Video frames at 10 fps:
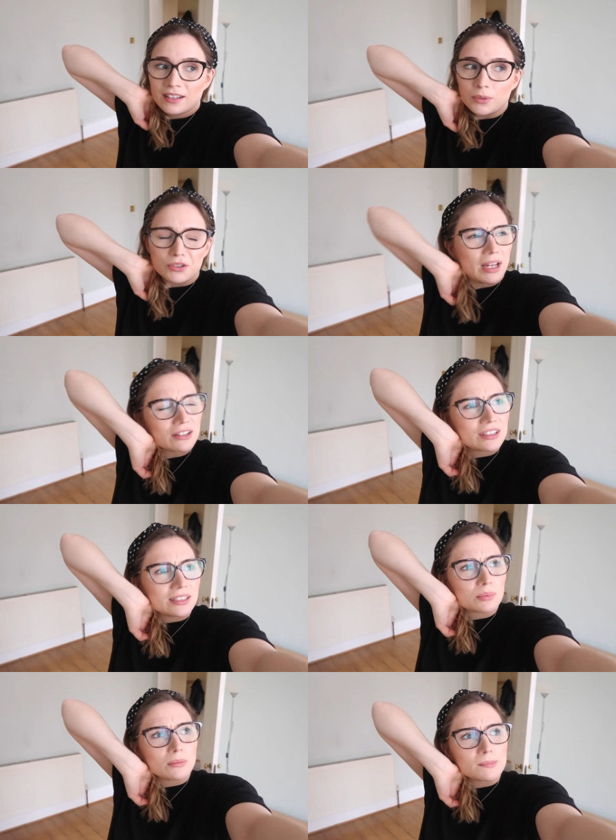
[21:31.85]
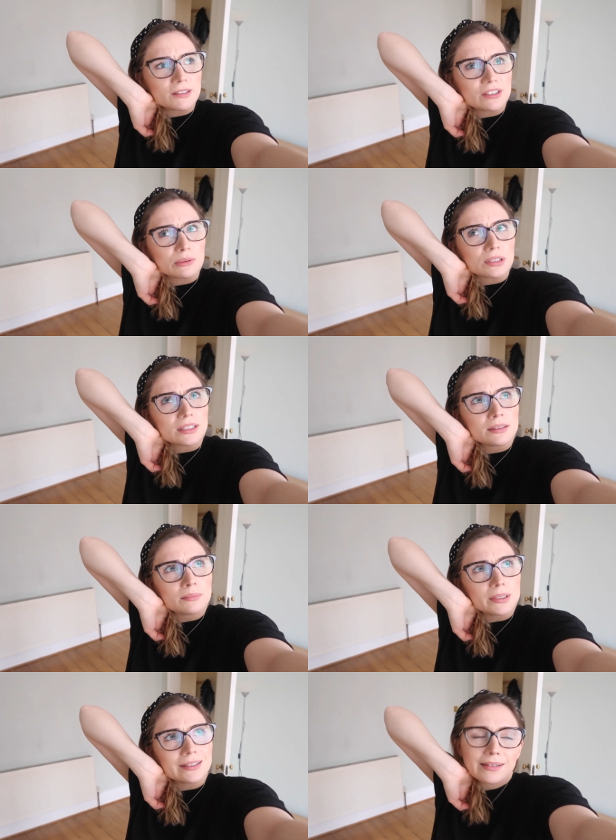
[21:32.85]
which actually is probably filmed
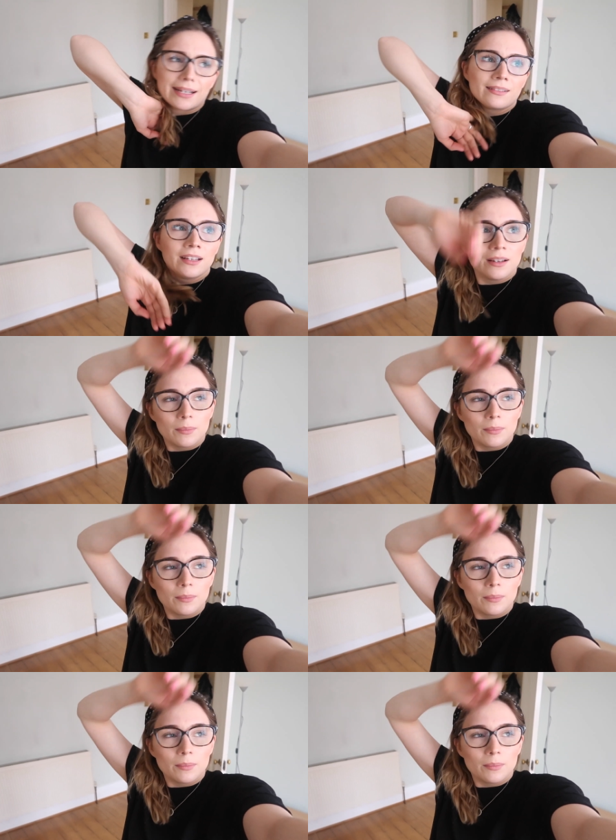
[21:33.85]
here, but hang on.